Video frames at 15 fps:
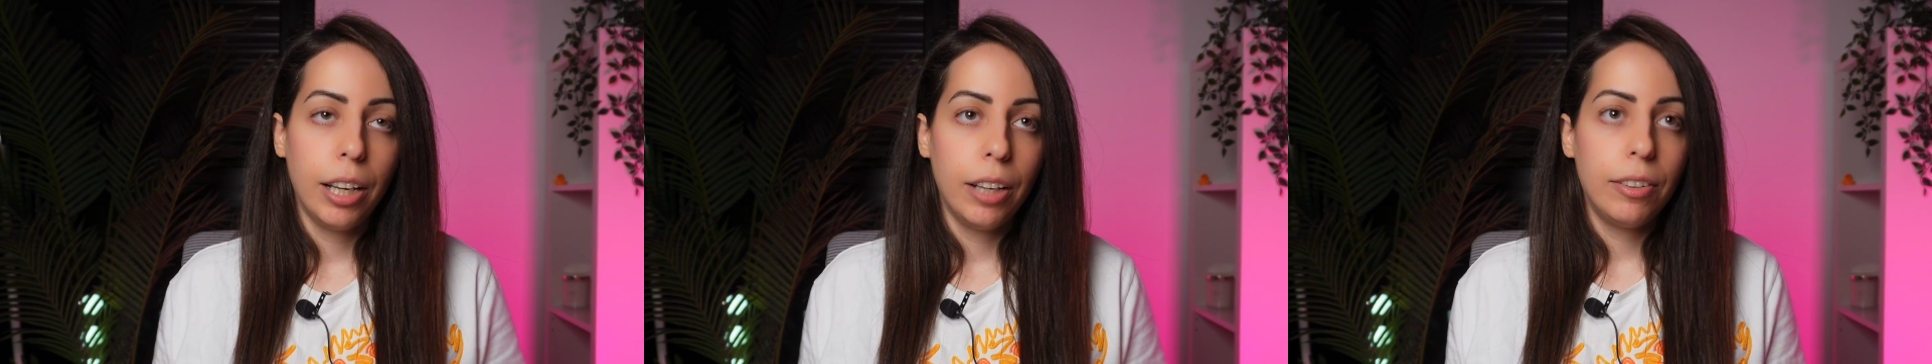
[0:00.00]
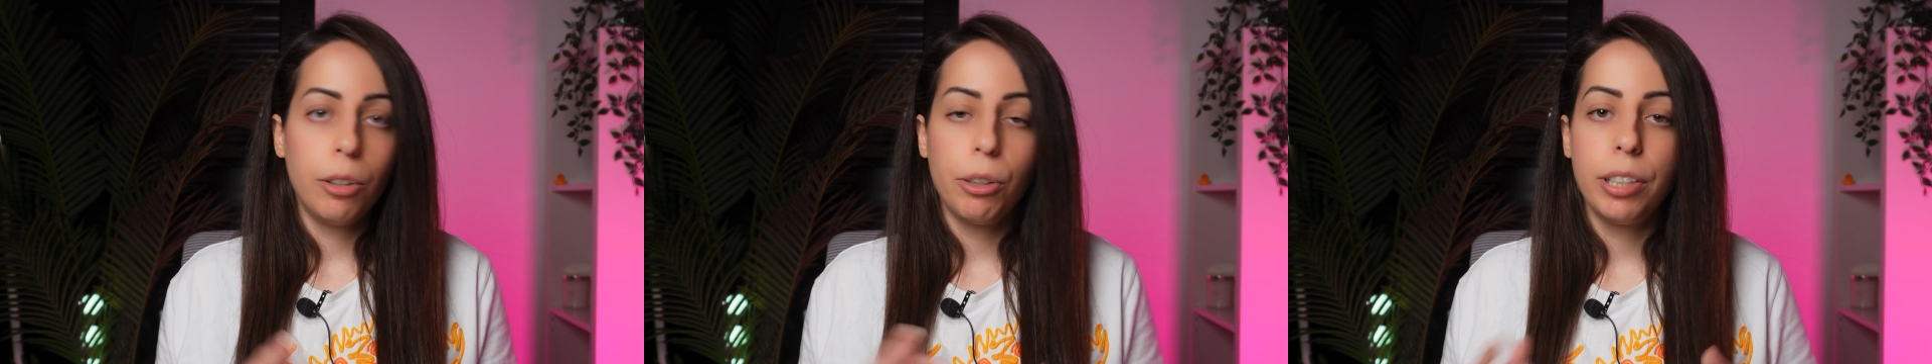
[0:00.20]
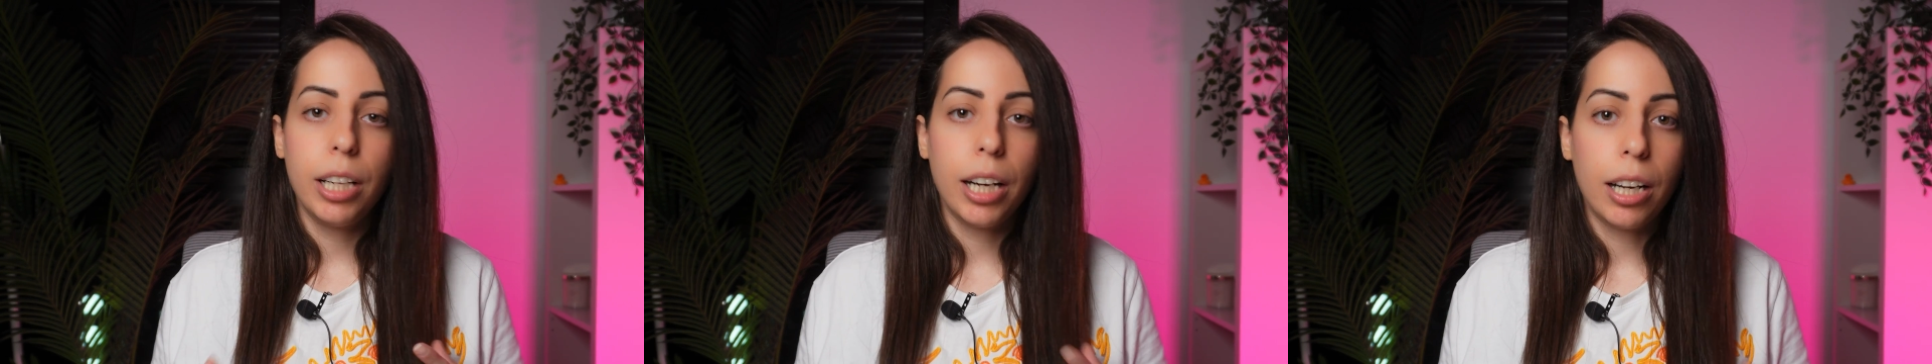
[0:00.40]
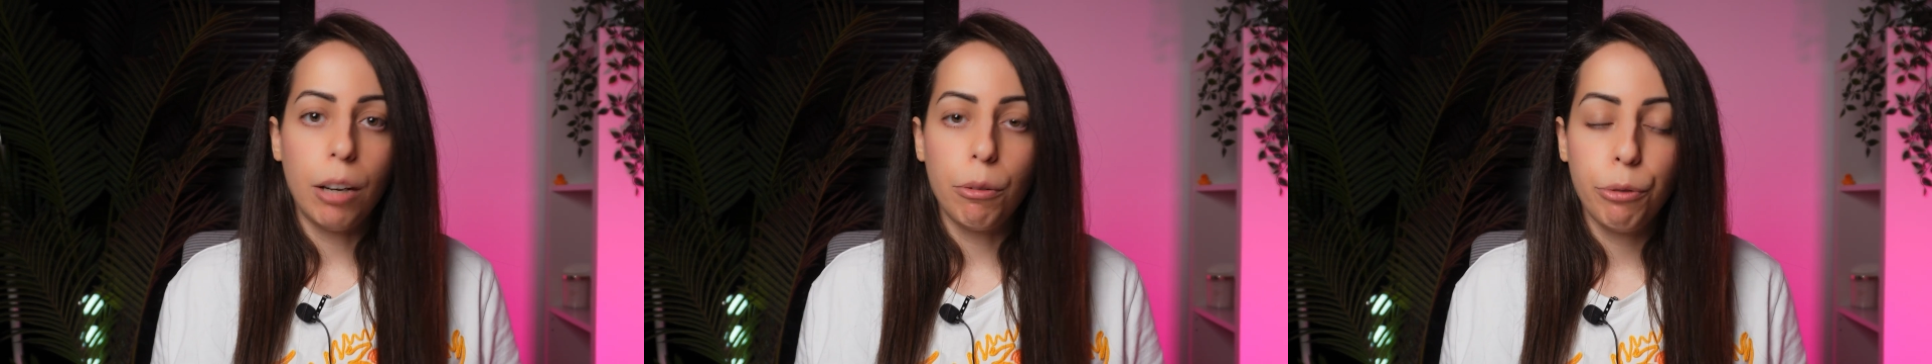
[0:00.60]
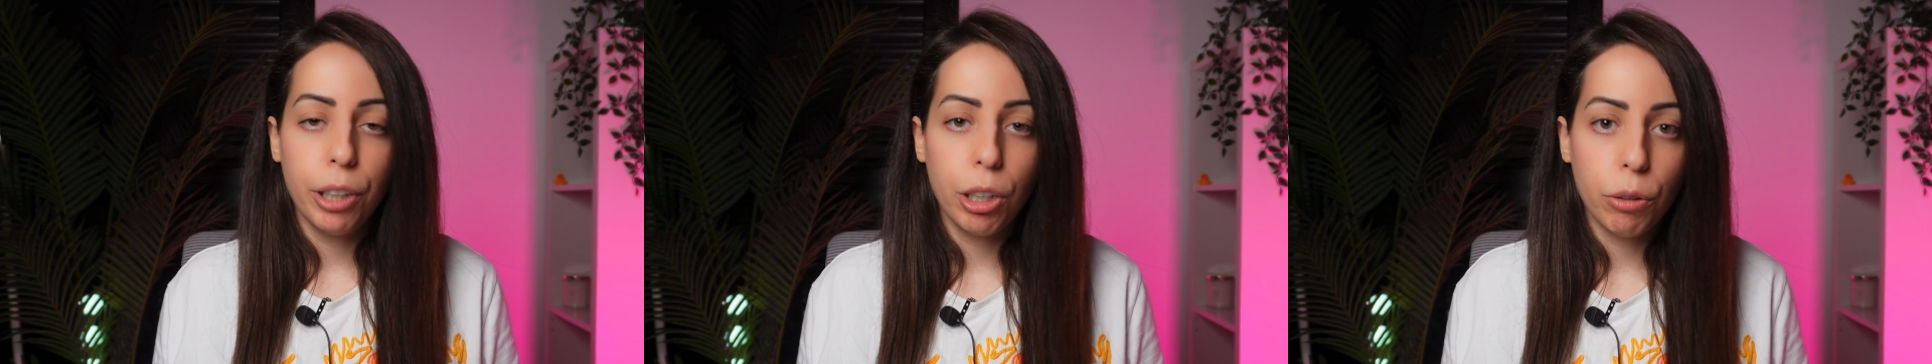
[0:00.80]
Seriously, I
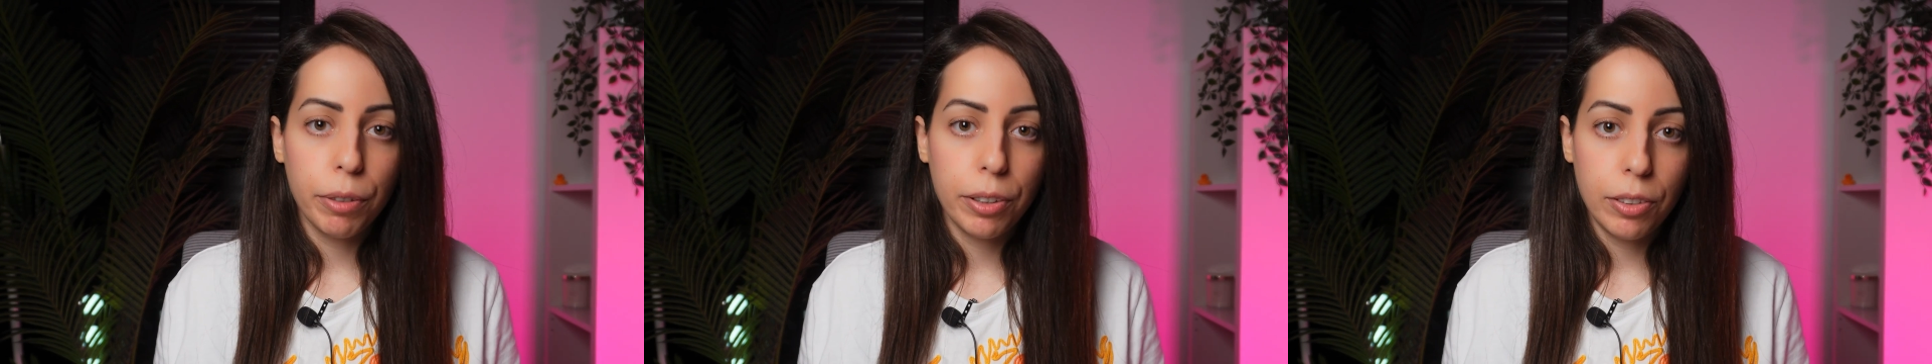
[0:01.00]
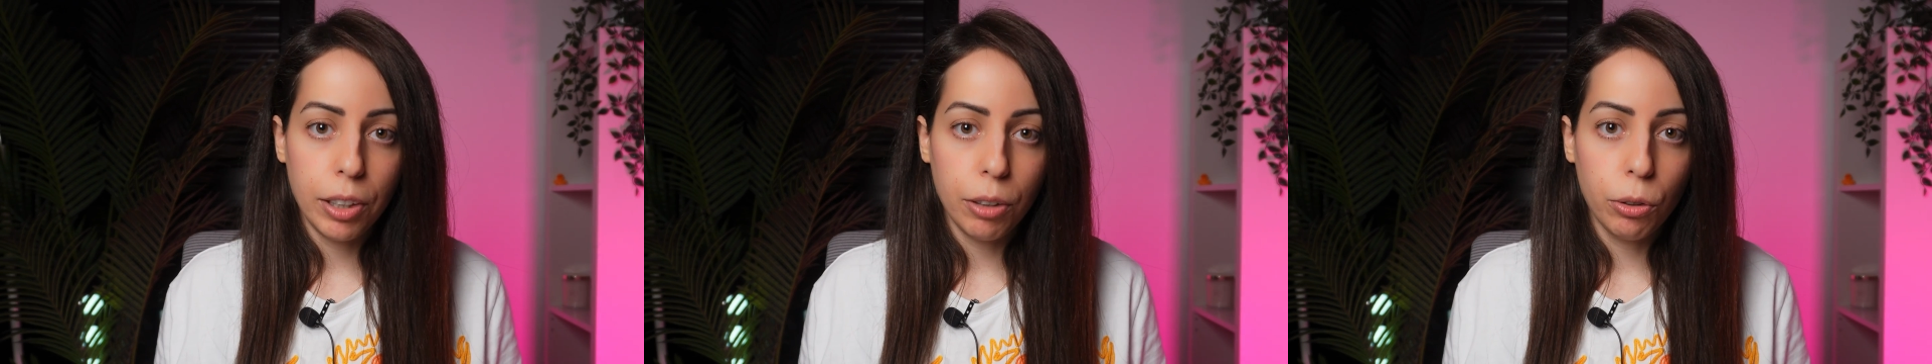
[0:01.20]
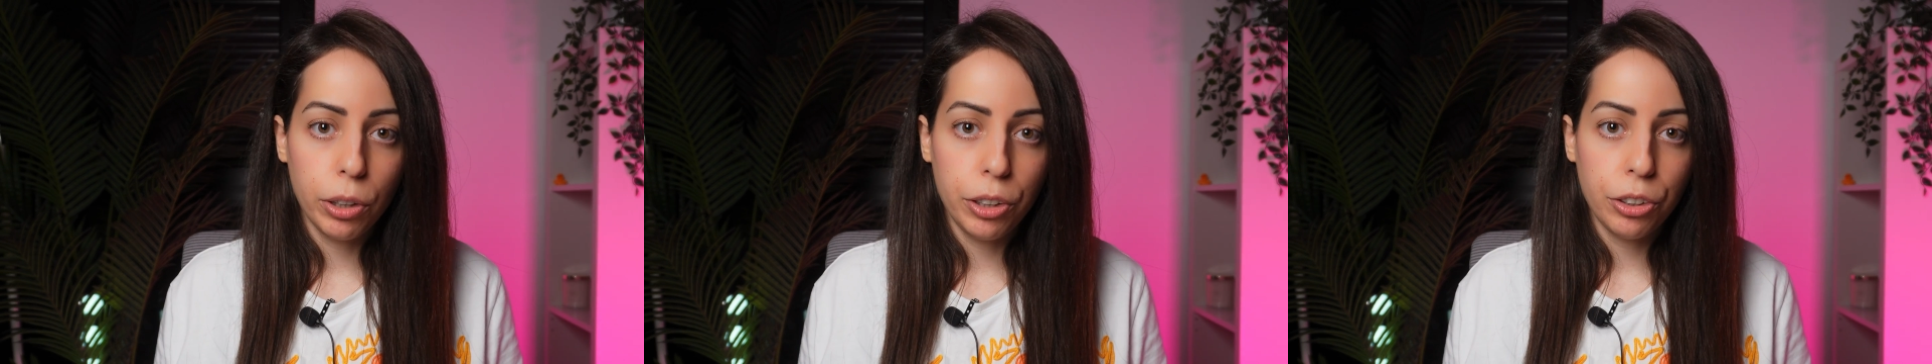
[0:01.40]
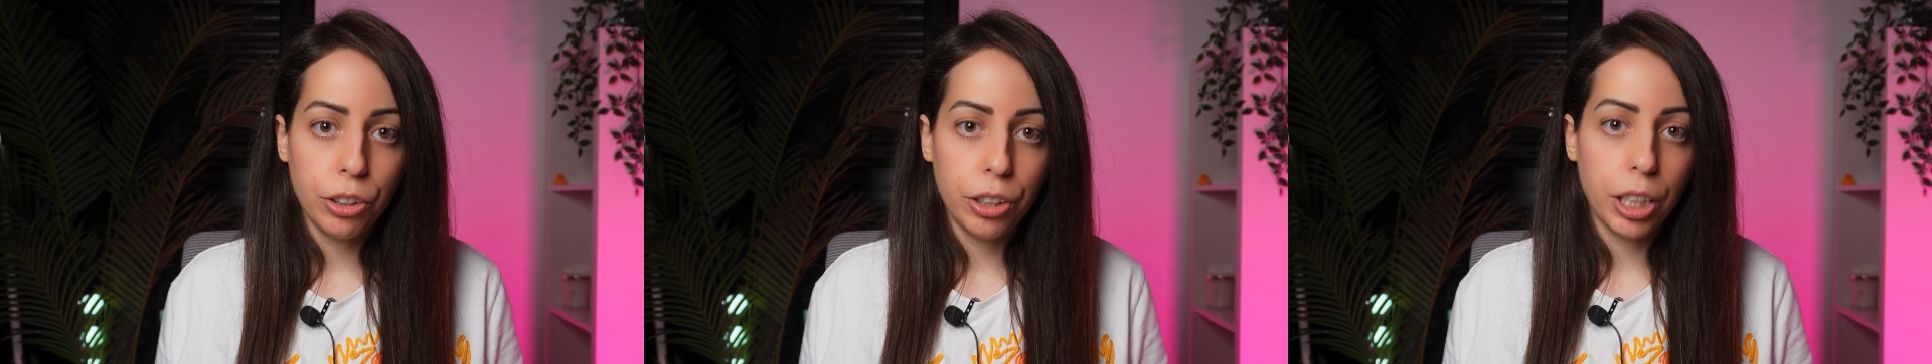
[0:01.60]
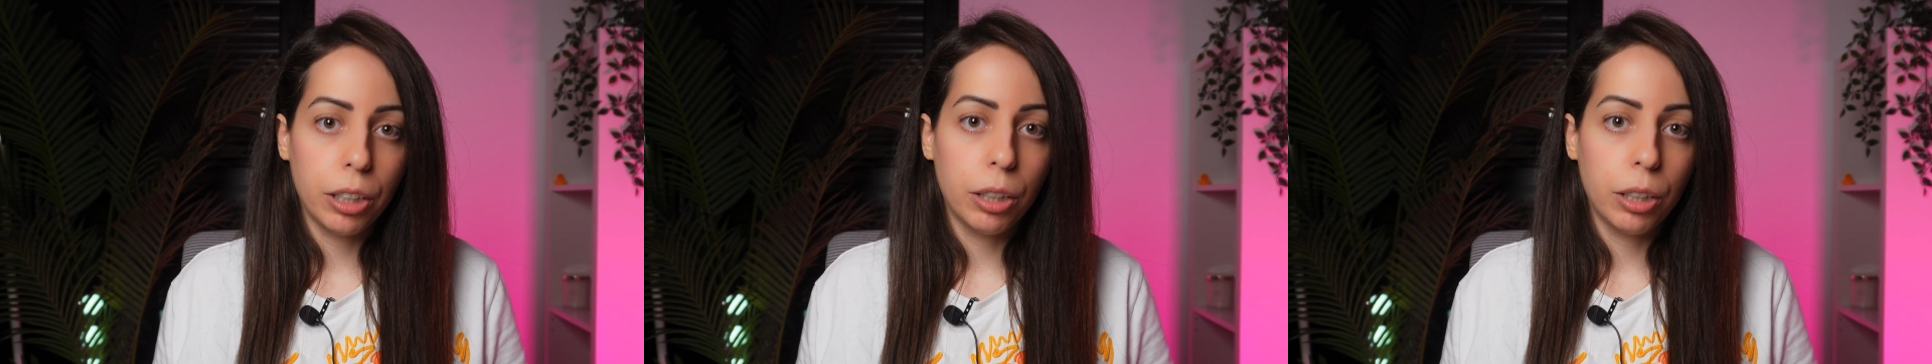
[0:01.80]
can't think of a single engineer